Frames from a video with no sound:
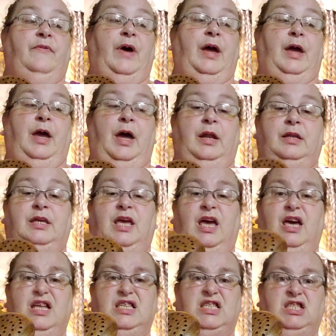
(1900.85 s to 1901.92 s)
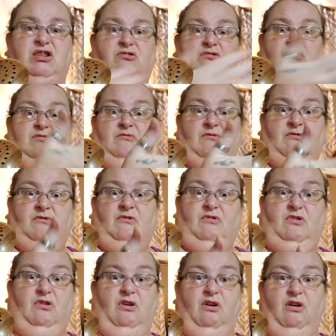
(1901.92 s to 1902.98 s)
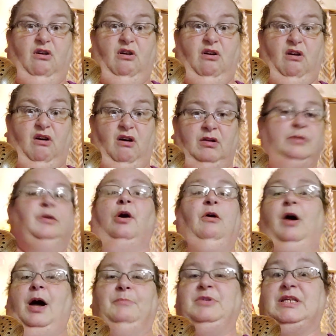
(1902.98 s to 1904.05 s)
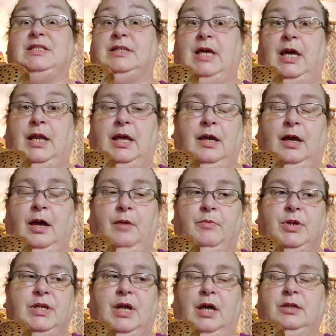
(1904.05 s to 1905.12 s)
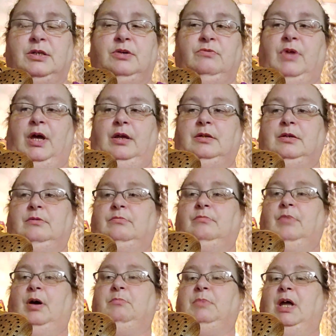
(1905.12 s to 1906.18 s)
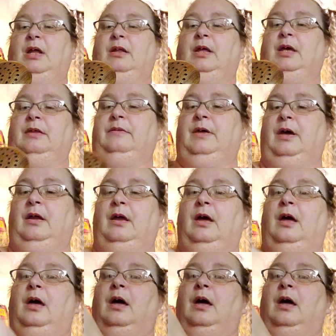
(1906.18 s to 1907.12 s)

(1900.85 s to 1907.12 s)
If I had kids, Oh, no, I'm just kidding. I would not do that. I'm not like that.